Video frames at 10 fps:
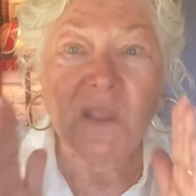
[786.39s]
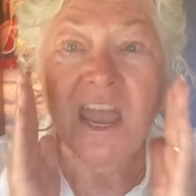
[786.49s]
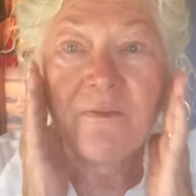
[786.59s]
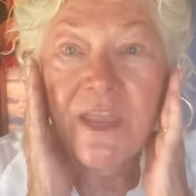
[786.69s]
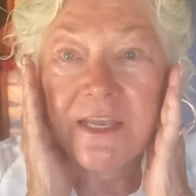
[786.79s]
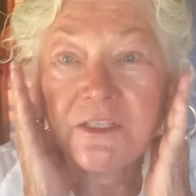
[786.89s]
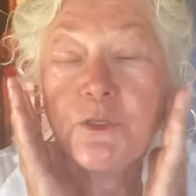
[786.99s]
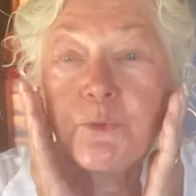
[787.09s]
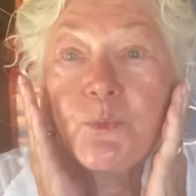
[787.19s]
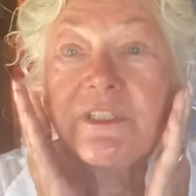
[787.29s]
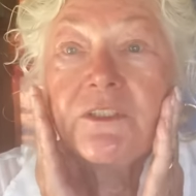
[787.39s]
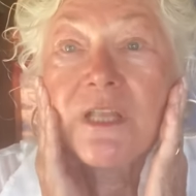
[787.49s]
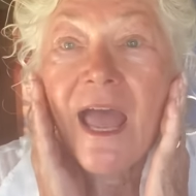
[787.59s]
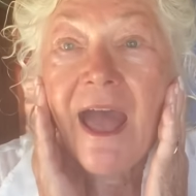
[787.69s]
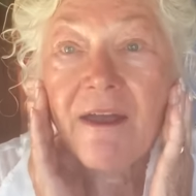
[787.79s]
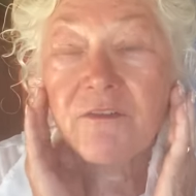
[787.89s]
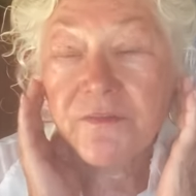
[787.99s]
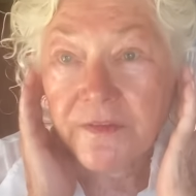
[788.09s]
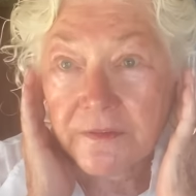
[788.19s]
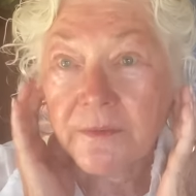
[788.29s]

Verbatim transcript: and then you will have